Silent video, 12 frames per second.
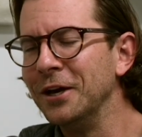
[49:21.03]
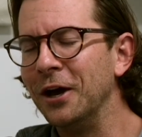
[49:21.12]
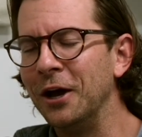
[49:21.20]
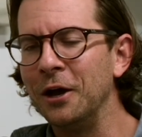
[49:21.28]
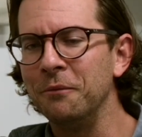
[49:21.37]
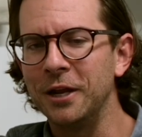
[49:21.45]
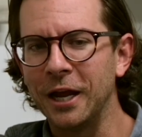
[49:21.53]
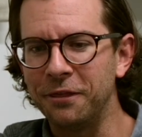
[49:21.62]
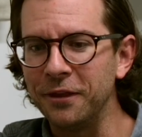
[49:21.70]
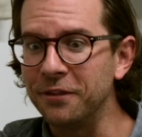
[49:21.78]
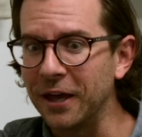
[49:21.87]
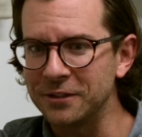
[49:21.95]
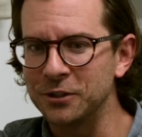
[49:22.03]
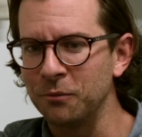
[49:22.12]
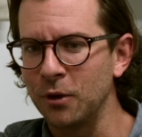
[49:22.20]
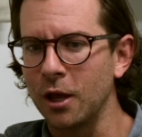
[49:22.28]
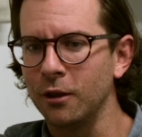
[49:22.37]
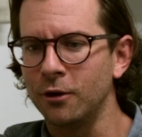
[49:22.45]
And I think that's
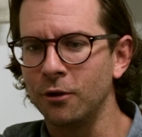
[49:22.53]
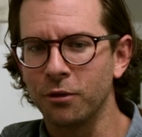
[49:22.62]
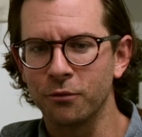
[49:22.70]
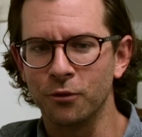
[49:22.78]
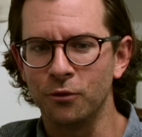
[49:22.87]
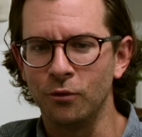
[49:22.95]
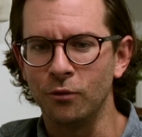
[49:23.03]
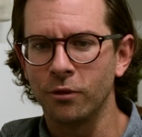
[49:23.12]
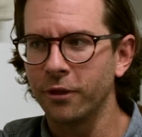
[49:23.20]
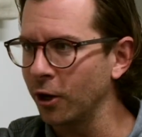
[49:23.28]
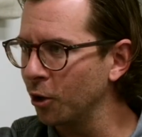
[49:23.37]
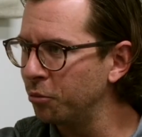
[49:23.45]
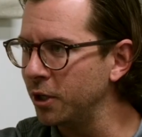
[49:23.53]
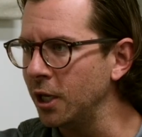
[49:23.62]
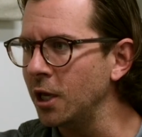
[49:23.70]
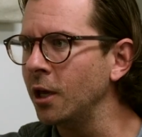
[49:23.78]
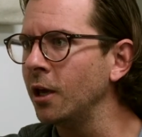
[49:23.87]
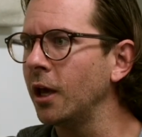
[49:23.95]
something I learned through
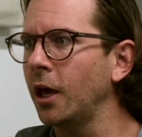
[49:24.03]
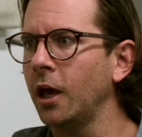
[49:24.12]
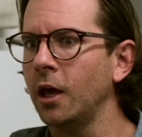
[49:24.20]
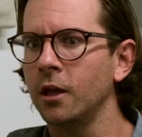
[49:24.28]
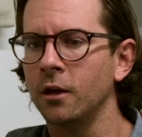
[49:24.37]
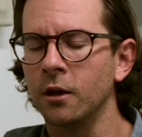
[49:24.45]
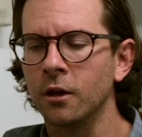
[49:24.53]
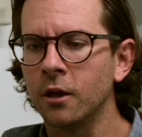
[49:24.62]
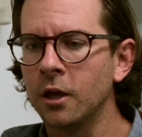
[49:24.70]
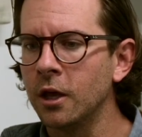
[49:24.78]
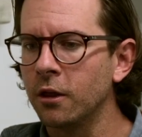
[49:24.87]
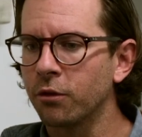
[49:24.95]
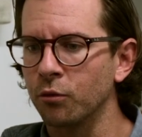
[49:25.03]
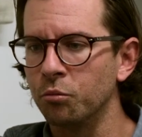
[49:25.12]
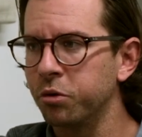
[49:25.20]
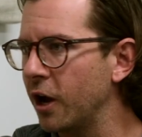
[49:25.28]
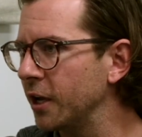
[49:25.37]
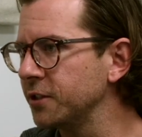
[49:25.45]
therapy and through
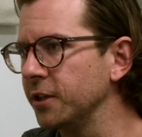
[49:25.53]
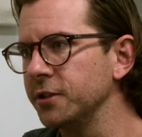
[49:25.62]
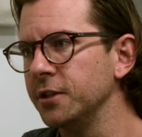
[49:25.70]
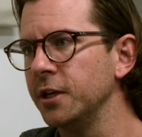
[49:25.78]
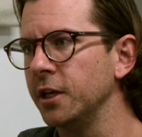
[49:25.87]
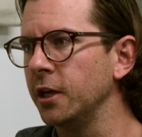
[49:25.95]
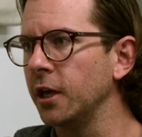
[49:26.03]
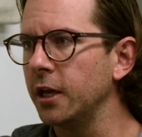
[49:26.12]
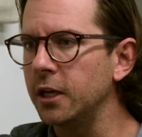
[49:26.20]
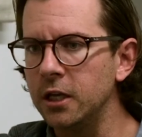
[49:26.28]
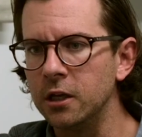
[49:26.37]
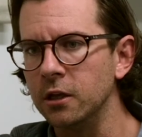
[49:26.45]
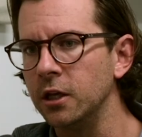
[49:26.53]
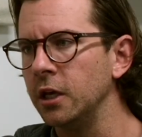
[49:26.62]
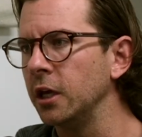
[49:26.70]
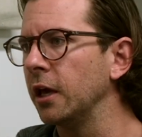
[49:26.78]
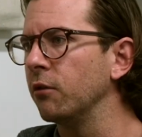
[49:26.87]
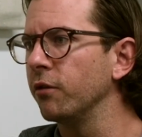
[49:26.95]
processing and
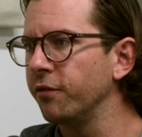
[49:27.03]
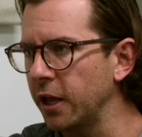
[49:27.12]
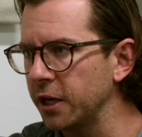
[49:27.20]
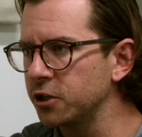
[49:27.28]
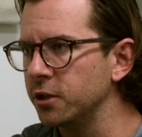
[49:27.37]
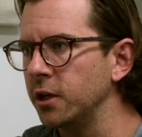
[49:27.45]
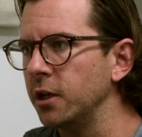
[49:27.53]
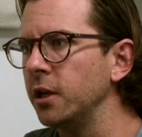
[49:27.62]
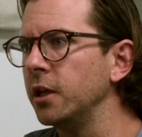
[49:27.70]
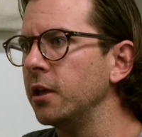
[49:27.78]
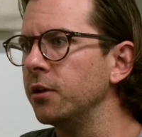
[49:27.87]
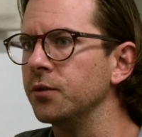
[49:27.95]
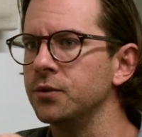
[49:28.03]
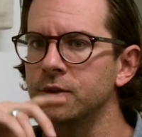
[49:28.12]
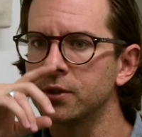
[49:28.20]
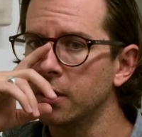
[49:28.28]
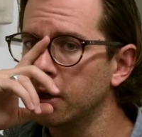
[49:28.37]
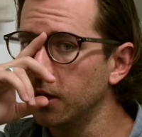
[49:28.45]
healing and reflection
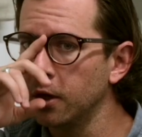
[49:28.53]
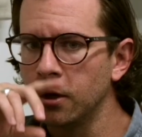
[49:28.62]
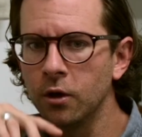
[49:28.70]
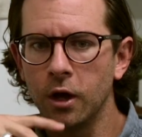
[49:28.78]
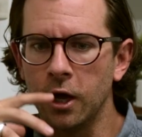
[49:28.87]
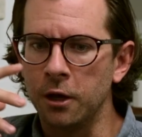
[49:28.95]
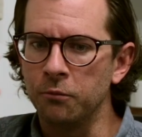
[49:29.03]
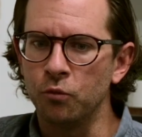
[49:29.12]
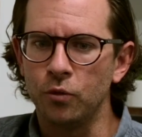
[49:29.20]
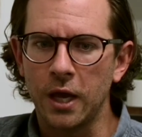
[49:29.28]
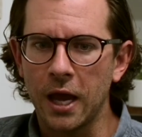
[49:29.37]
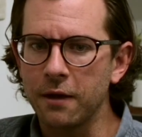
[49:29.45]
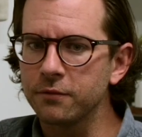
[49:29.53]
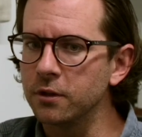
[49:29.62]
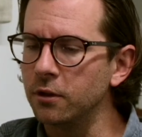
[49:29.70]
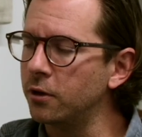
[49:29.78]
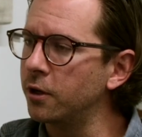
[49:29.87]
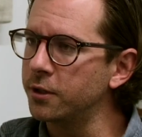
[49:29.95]
is. We have to
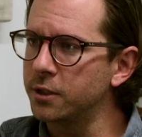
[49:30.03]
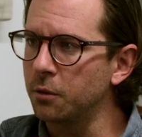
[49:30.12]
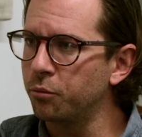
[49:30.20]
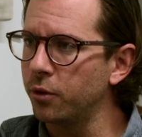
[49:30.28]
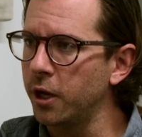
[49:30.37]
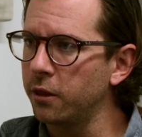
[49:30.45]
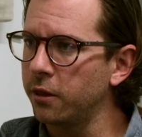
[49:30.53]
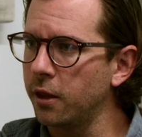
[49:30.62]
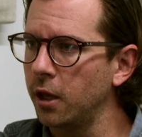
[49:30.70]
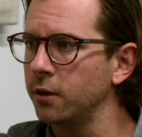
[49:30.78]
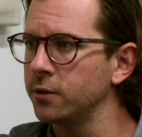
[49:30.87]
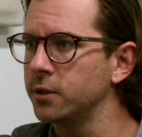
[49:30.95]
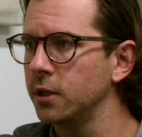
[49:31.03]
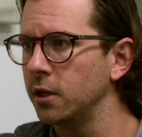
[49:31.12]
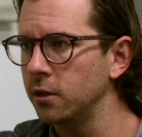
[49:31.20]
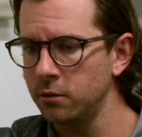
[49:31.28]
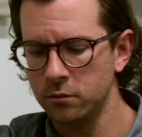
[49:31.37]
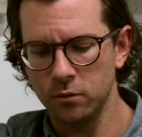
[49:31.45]
learn to separate things
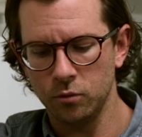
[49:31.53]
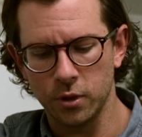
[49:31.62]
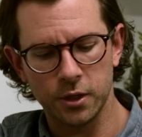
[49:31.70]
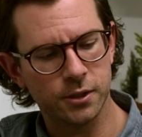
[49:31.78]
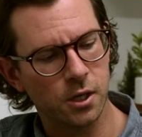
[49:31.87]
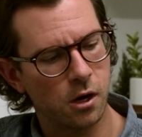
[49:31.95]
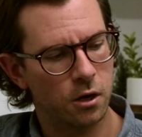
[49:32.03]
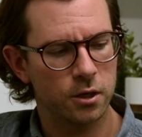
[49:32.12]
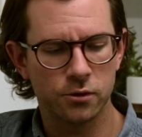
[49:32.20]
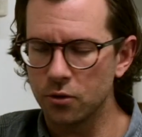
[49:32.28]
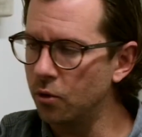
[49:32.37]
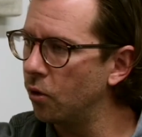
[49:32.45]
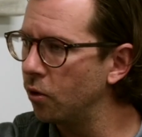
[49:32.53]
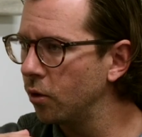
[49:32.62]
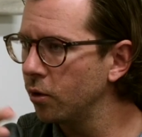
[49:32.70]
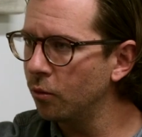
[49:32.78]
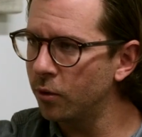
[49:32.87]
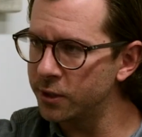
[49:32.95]
in what is in our control,
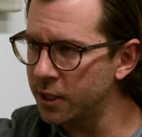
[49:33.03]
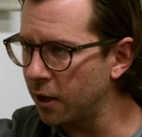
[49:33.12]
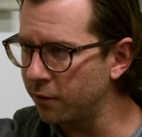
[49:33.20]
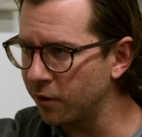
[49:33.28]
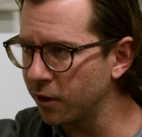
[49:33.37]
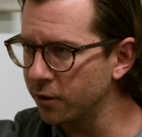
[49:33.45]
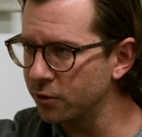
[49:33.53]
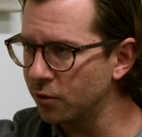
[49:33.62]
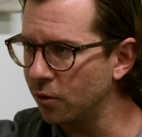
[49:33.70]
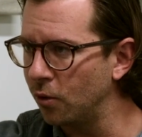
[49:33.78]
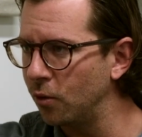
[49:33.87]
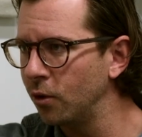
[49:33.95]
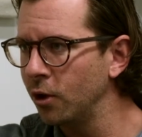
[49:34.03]
what is out of our control,